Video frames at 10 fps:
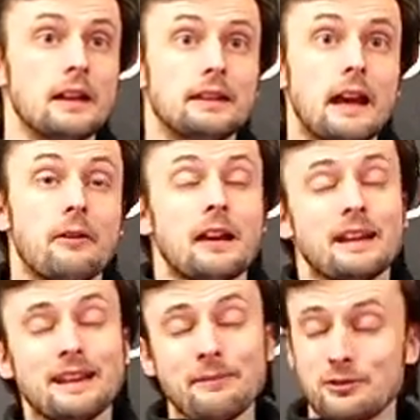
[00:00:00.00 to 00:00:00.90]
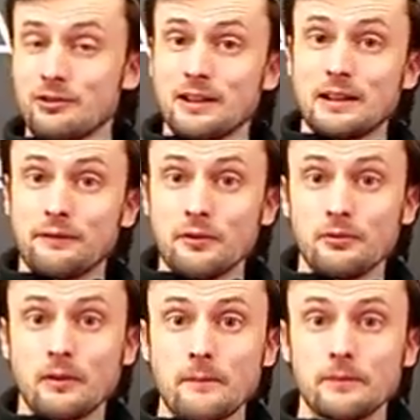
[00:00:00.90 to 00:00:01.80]
Now, it can get a bit tricky if
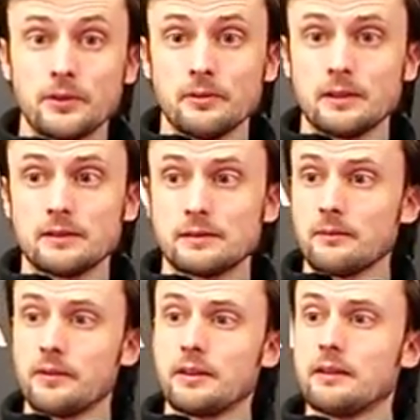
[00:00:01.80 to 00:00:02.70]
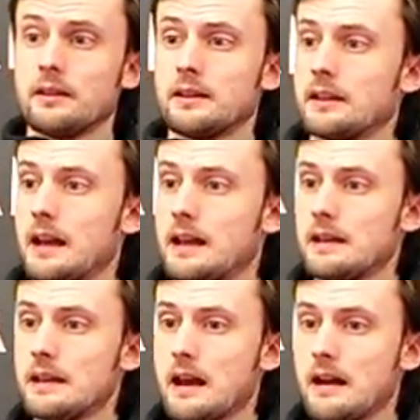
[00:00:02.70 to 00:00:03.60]
you're doing something like
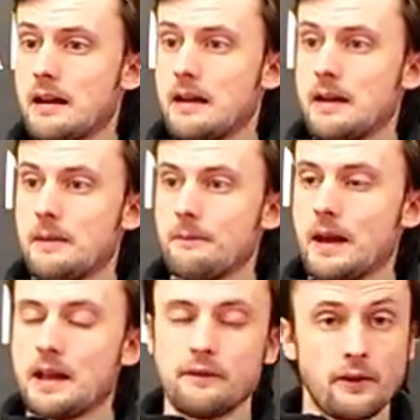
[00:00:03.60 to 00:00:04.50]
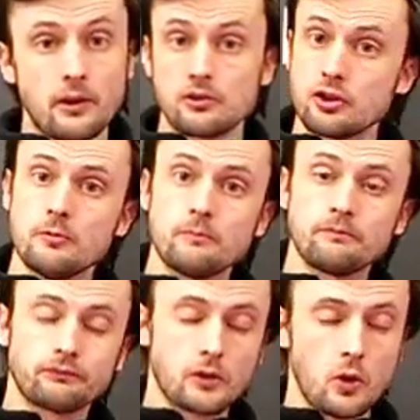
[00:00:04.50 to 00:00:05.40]
a photo shoot
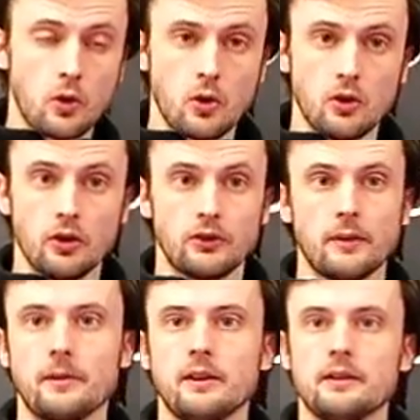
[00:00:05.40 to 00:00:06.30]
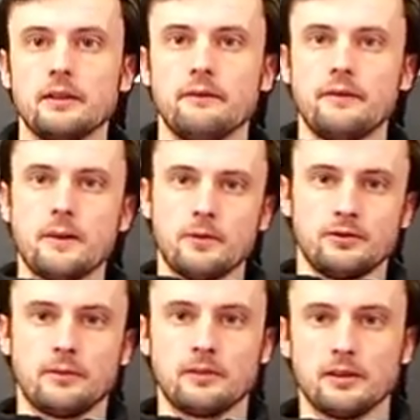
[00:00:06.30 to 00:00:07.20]
or some kind
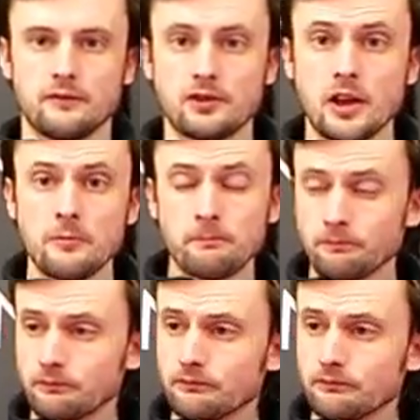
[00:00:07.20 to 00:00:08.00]
of show